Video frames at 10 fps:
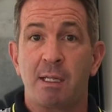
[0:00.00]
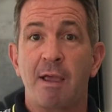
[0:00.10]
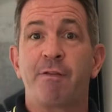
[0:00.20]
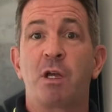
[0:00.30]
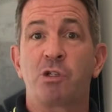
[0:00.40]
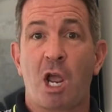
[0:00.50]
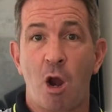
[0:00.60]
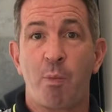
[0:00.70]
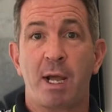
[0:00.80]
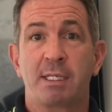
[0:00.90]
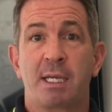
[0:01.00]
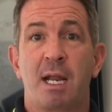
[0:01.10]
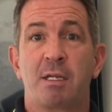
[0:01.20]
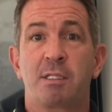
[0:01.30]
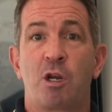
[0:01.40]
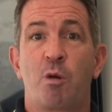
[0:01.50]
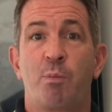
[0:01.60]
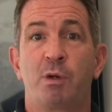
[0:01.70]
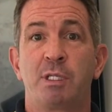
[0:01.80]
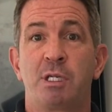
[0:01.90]
Life Lounge Chiropractic and Health Center in
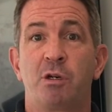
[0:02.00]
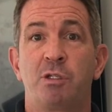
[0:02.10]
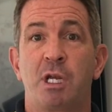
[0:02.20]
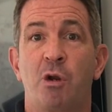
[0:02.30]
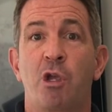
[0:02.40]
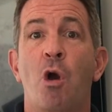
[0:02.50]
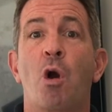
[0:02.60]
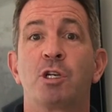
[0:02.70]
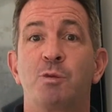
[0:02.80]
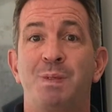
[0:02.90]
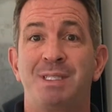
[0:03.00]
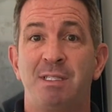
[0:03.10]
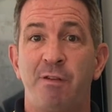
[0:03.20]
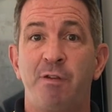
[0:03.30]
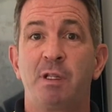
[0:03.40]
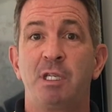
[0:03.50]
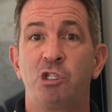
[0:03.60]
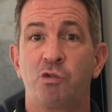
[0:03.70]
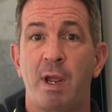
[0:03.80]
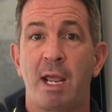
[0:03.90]
Burlington, Ontario are specifically
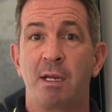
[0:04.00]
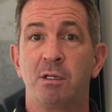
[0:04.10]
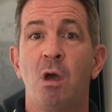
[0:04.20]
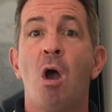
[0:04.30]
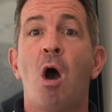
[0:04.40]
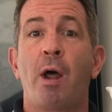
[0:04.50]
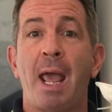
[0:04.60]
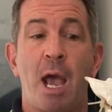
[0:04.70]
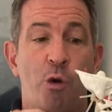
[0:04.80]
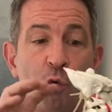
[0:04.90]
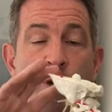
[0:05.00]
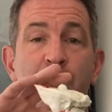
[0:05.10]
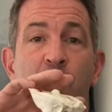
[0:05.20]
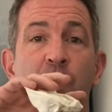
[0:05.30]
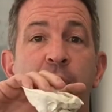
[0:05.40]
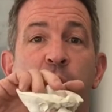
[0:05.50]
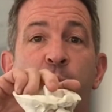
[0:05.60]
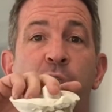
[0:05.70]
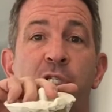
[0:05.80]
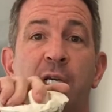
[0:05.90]
trained on how to rebuild these
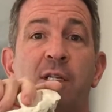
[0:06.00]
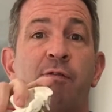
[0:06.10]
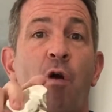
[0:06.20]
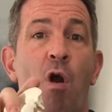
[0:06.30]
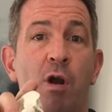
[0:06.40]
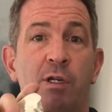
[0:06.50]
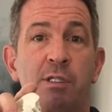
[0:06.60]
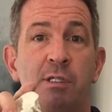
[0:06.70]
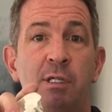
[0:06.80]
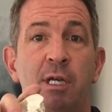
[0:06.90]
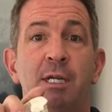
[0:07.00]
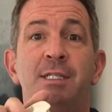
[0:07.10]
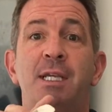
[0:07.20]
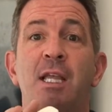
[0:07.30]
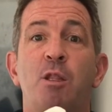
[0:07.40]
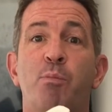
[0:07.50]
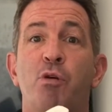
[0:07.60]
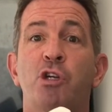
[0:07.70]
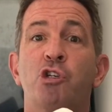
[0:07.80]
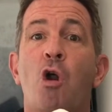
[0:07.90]
protective arcs, to get the
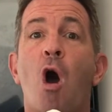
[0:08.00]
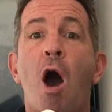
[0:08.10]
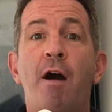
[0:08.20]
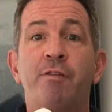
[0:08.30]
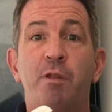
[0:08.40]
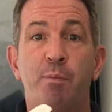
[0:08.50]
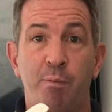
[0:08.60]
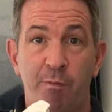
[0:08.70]
pressure off the